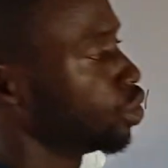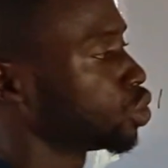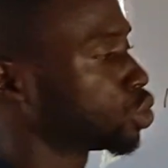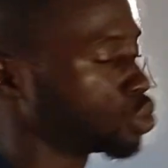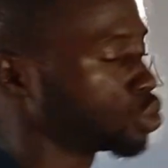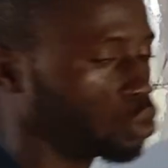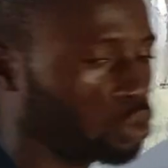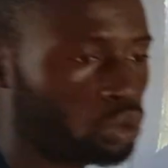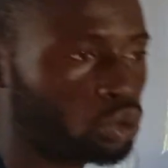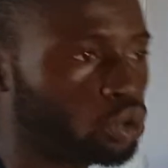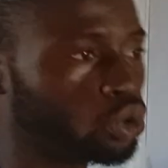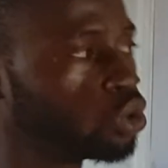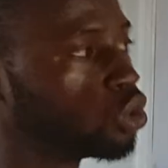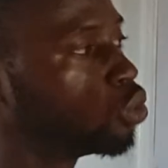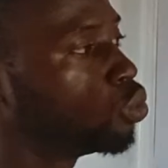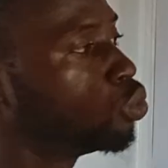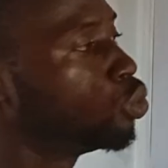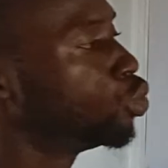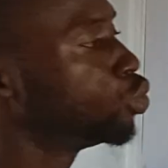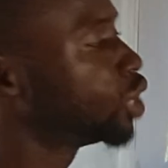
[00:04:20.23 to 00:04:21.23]
So
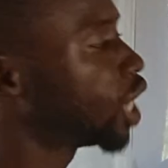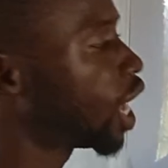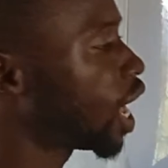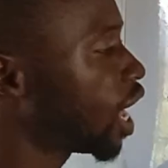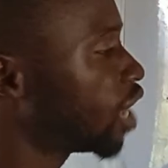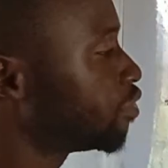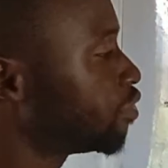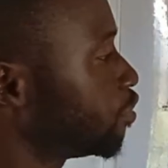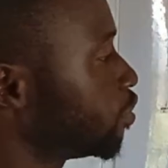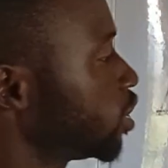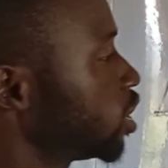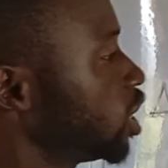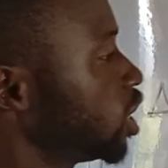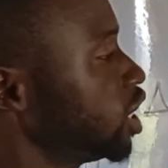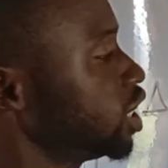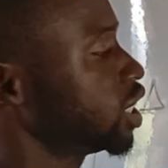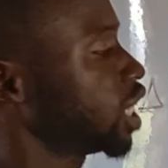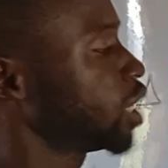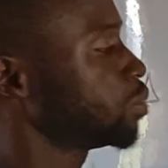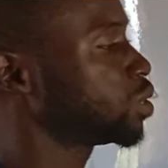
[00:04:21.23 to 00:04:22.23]
we would have
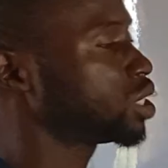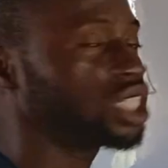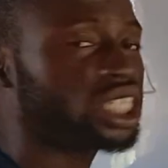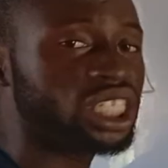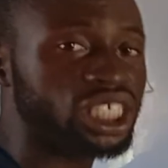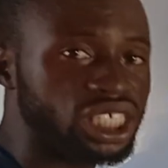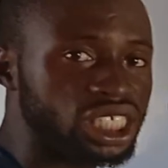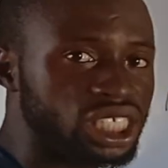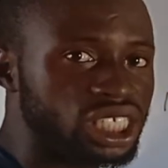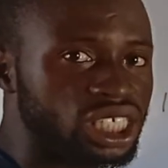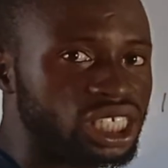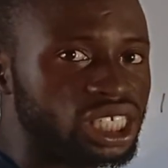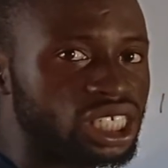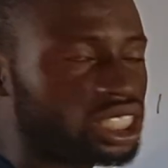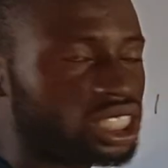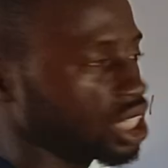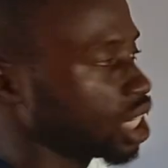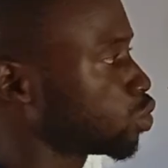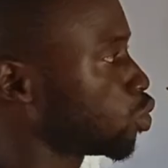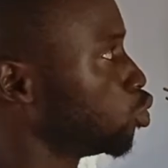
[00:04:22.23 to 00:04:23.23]
3 times
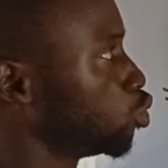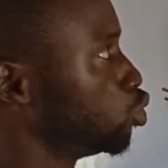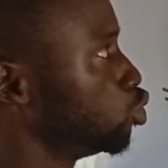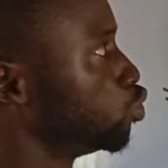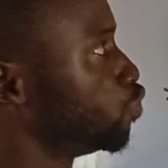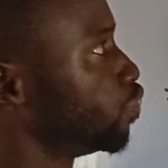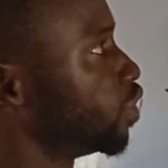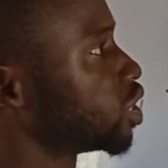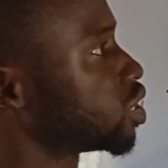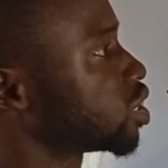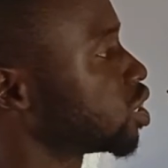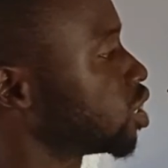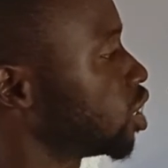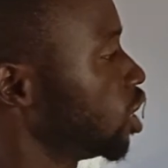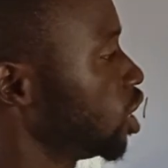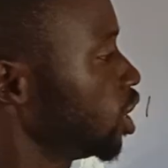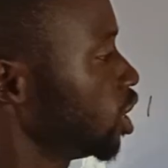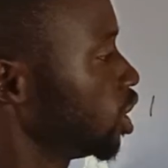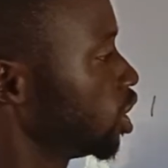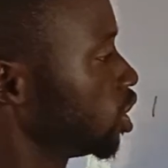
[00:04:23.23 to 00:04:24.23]
3, that's what we'll do first.
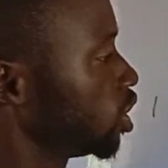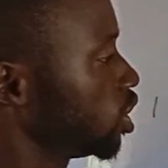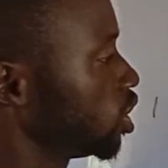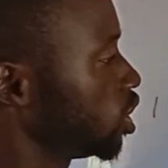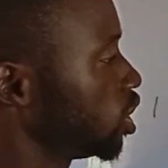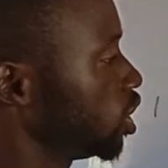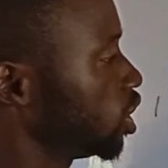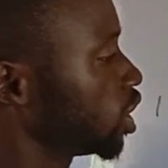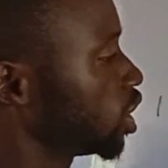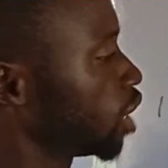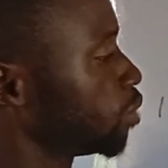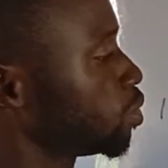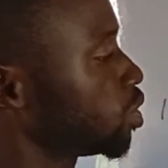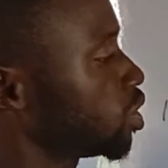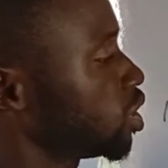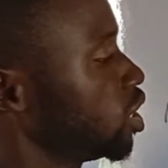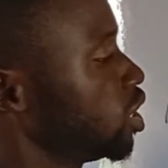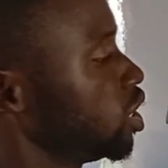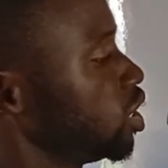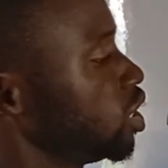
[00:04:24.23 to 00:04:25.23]
3 times
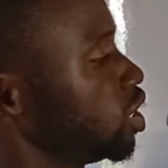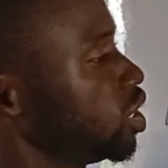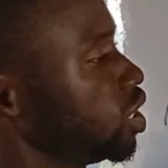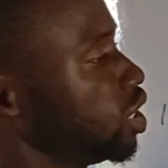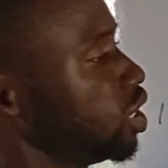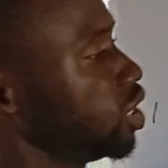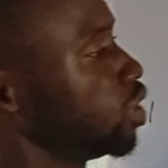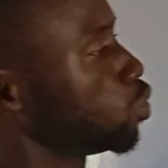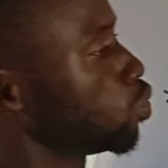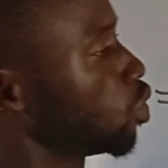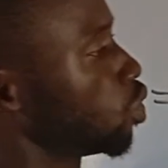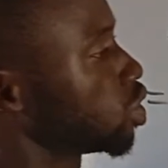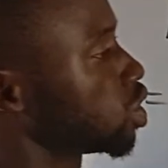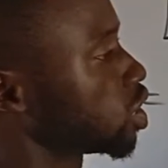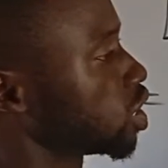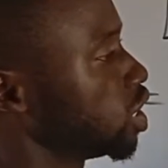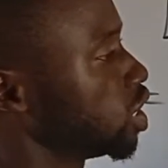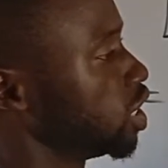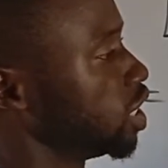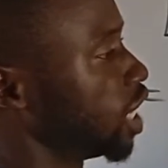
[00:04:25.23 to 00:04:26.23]
3 is what?
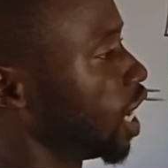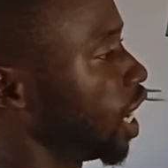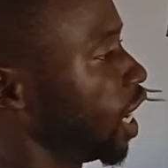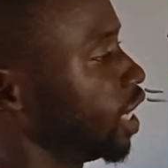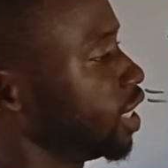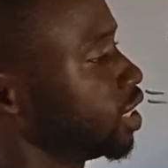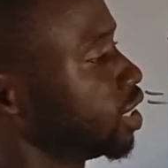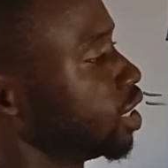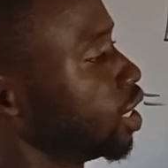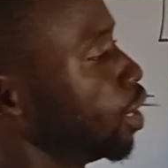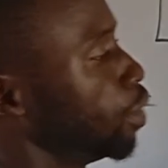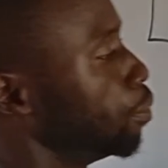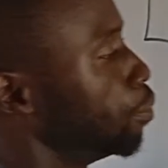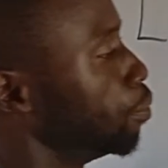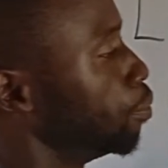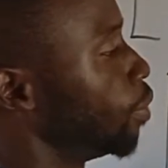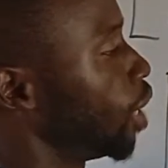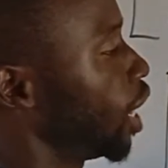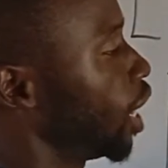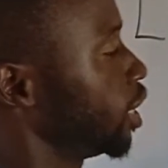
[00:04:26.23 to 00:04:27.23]
9,
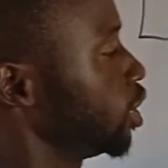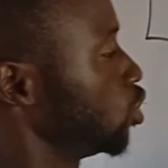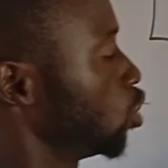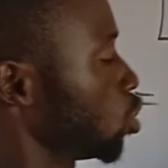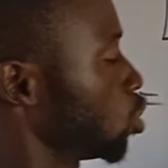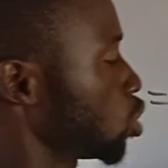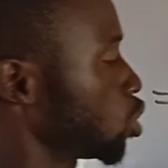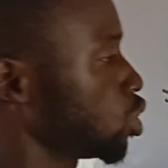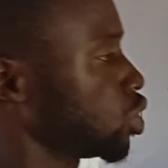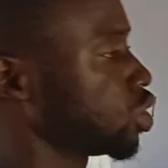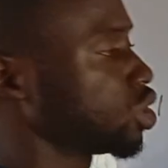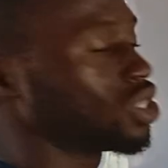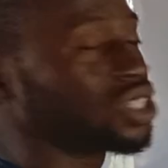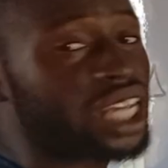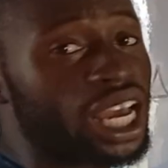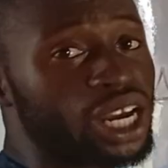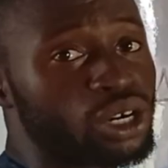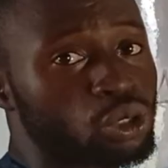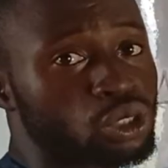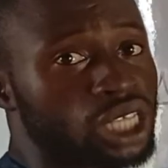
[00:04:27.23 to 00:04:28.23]
minus
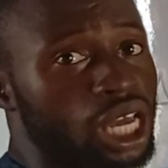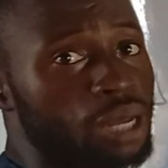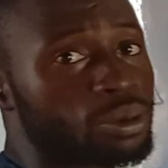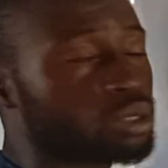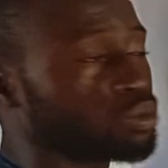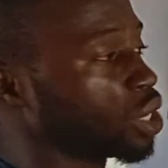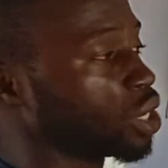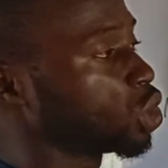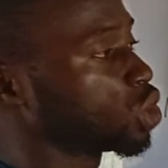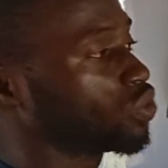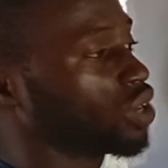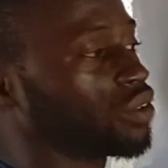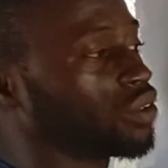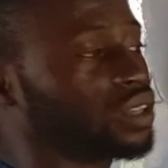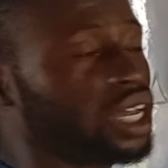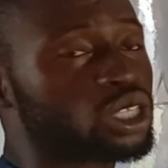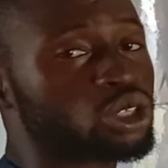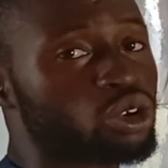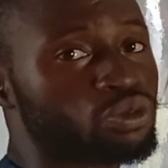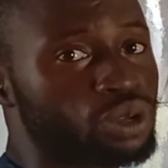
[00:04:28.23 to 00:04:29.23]
0 times minus 5,
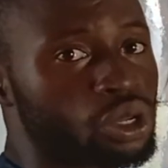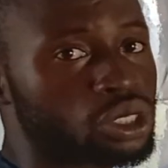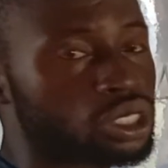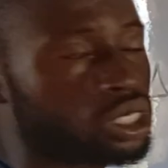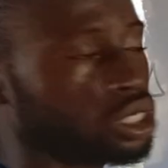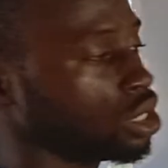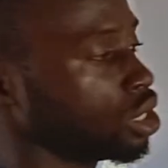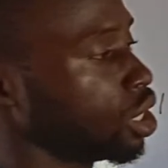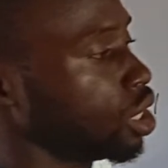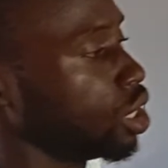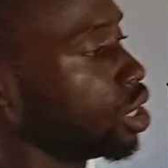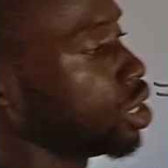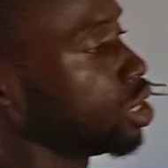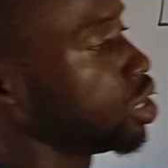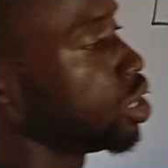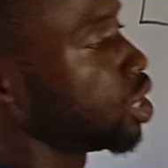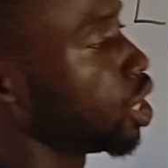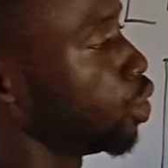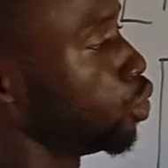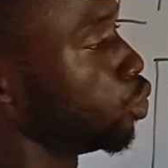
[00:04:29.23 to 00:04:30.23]
that's obviously
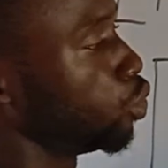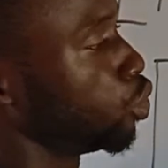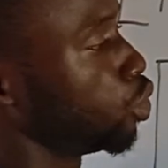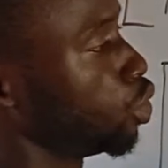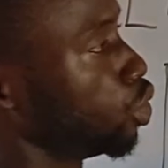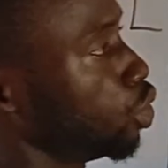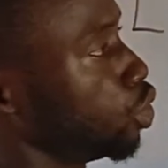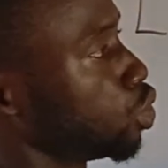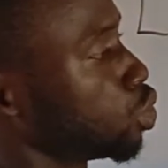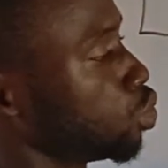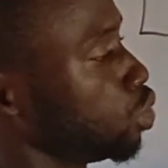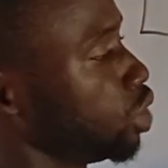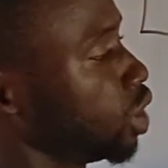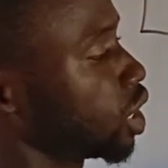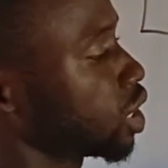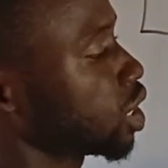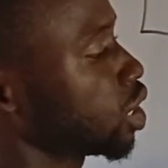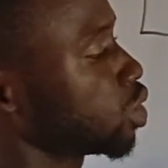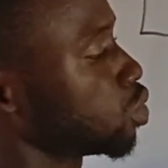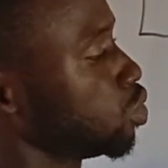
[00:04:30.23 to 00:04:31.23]
0. So the
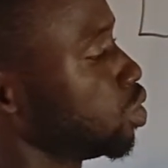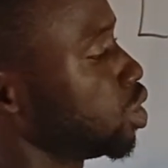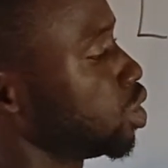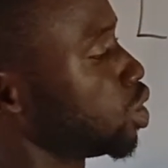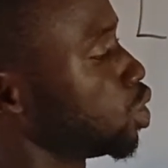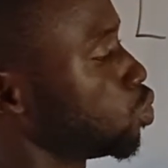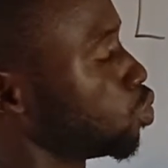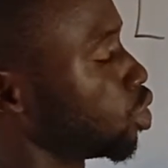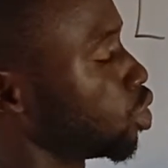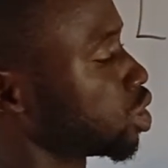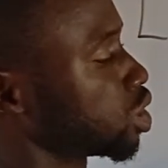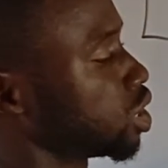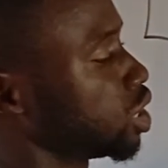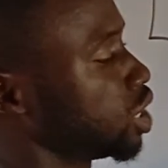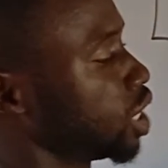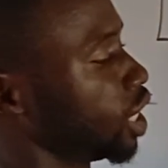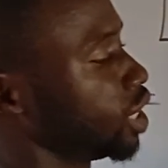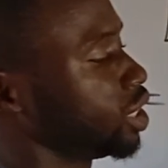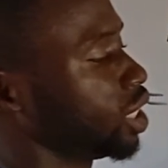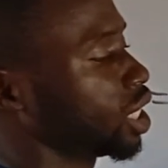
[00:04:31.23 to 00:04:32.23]
answer to this is what?
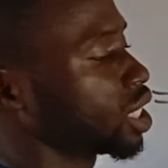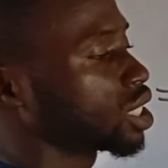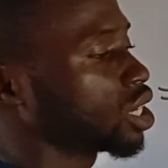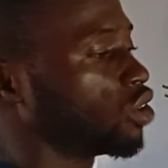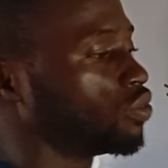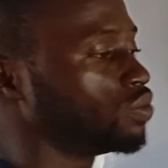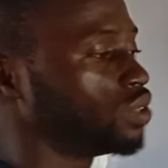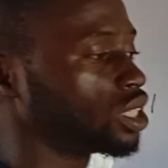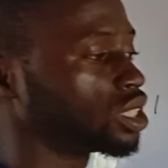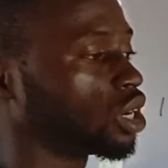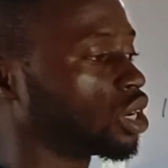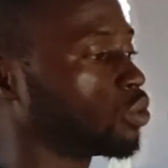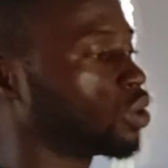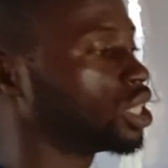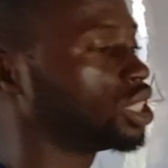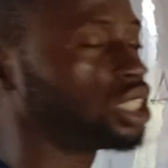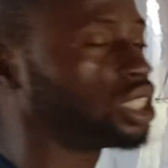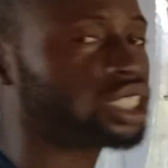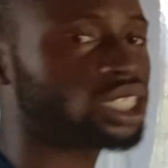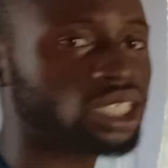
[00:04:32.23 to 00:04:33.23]
9. The answer of delta
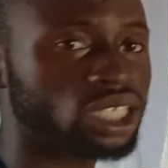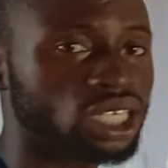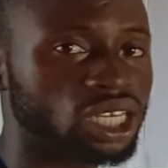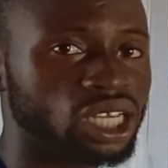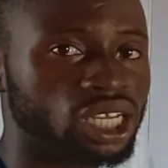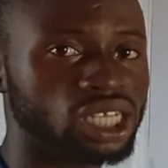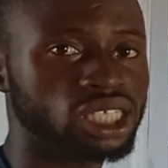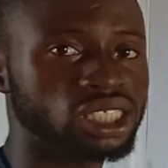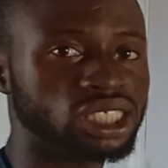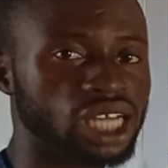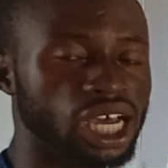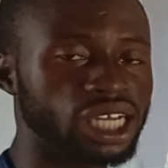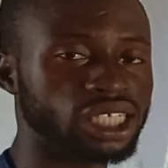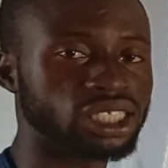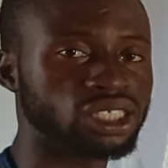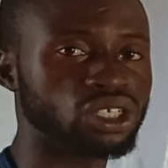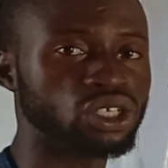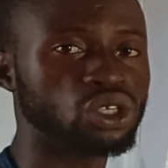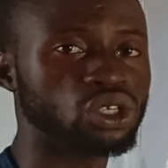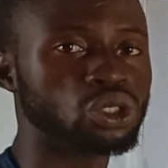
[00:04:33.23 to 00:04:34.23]
1 is
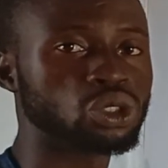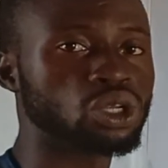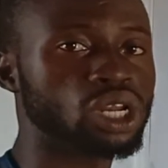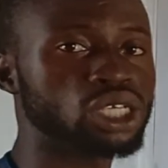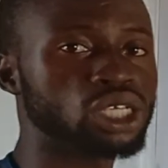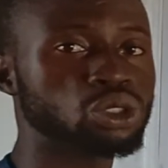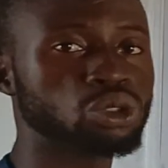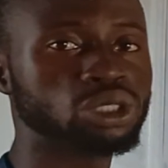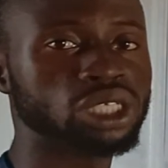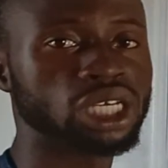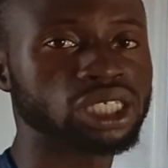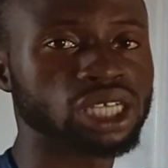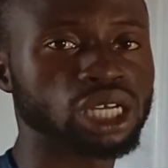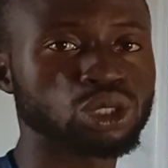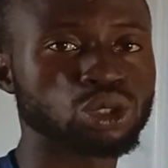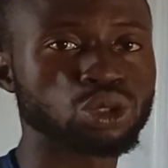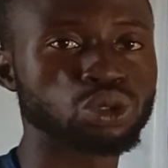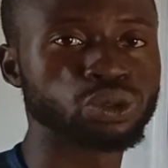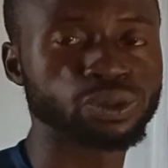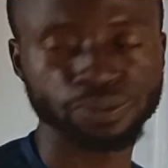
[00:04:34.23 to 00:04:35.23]
9. So let's do
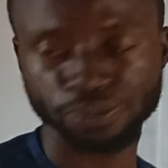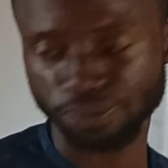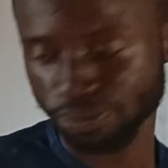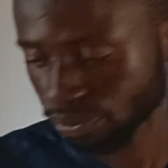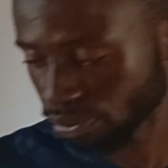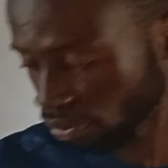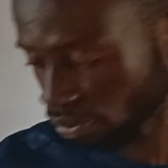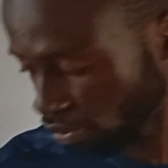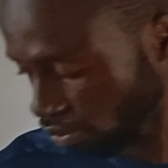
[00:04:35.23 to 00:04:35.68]
delta 2.